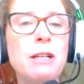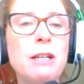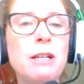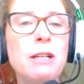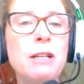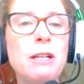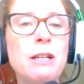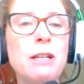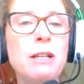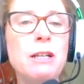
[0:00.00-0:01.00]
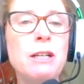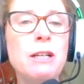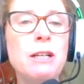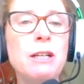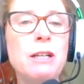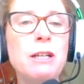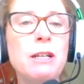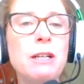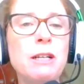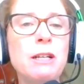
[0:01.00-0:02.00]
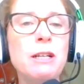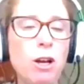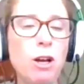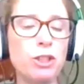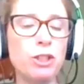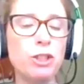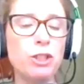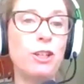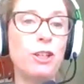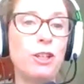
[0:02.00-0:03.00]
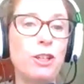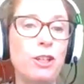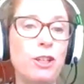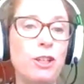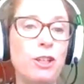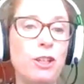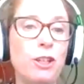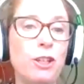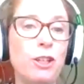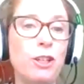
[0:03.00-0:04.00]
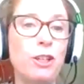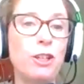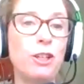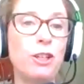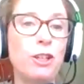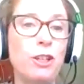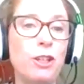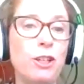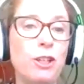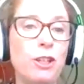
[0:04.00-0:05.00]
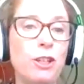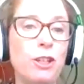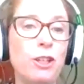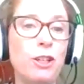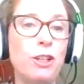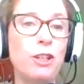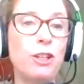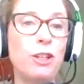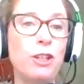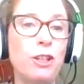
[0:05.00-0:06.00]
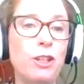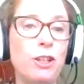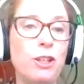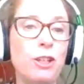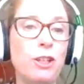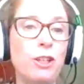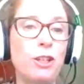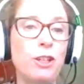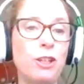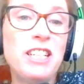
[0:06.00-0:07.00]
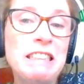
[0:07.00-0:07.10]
So that made me really conscious of wanting to get going on my, this tool.